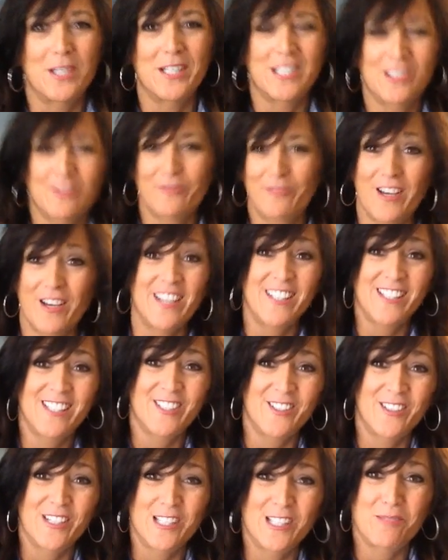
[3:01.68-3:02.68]
on his face.
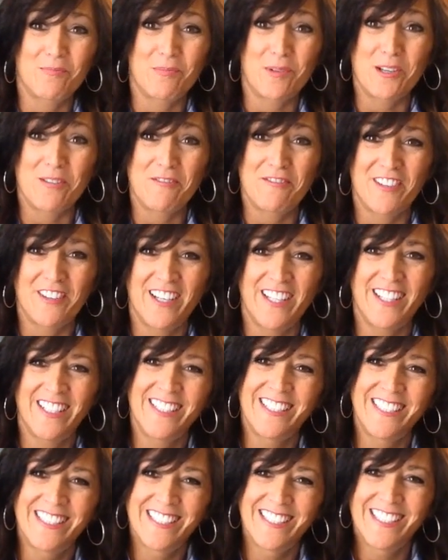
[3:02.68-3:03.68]
So that's pretty
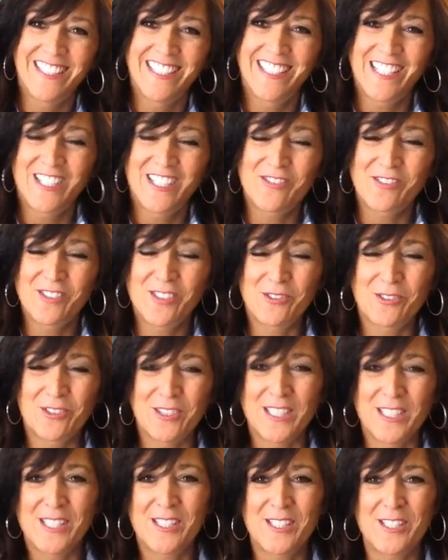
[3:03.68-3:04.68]
fun. Was
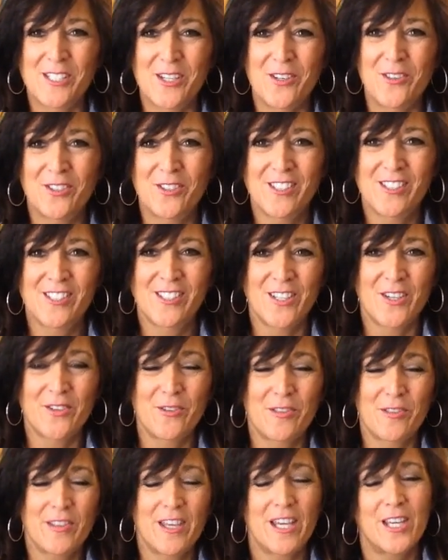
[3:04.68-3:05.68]
really stoked.
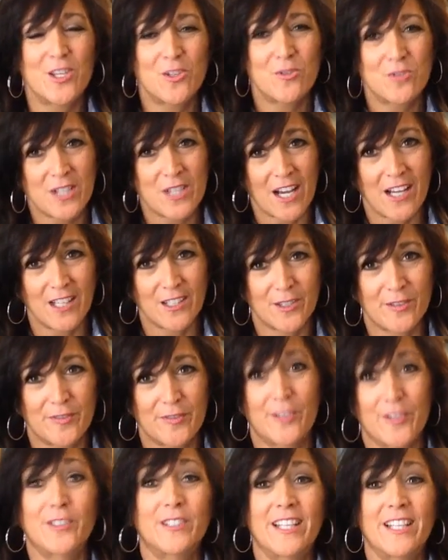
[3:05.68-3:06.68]
So thank you, Tyler,
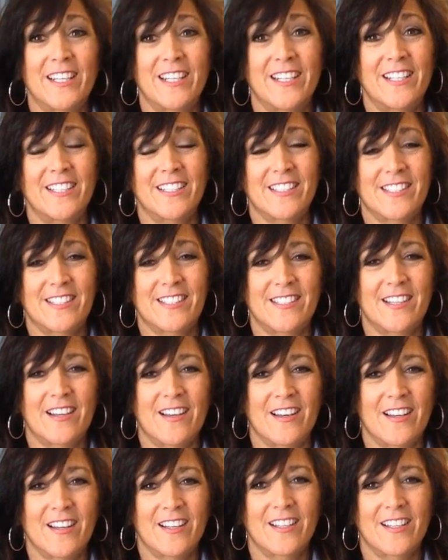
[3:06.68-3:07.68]
for letting us
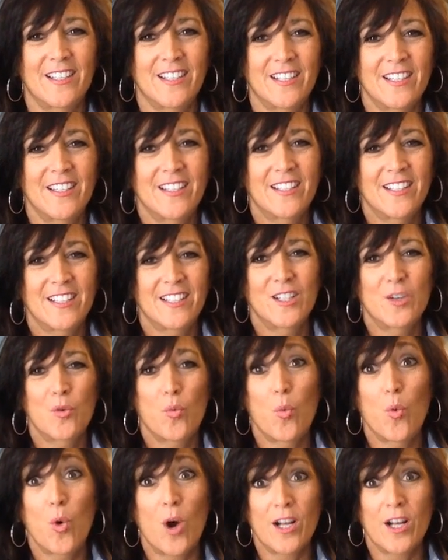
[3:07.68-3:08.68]

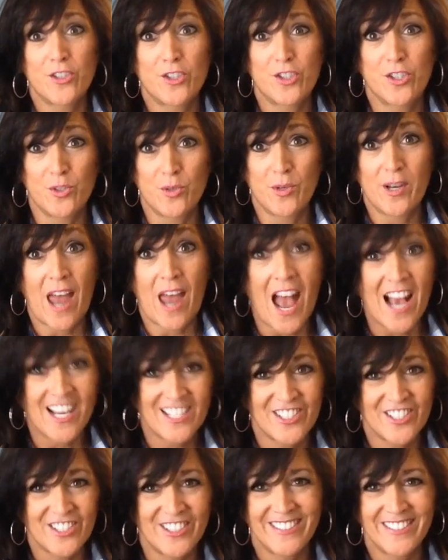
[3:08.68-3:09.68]
watch you in
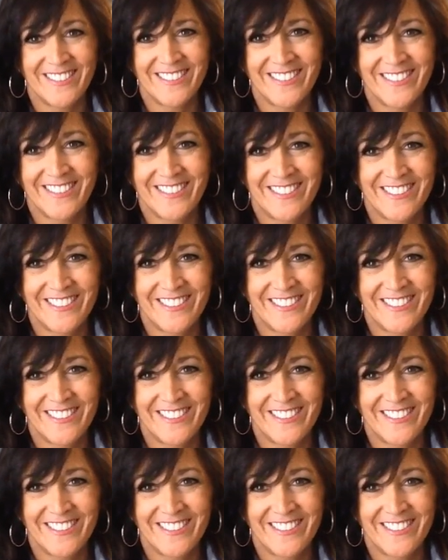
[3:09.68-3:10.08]
action.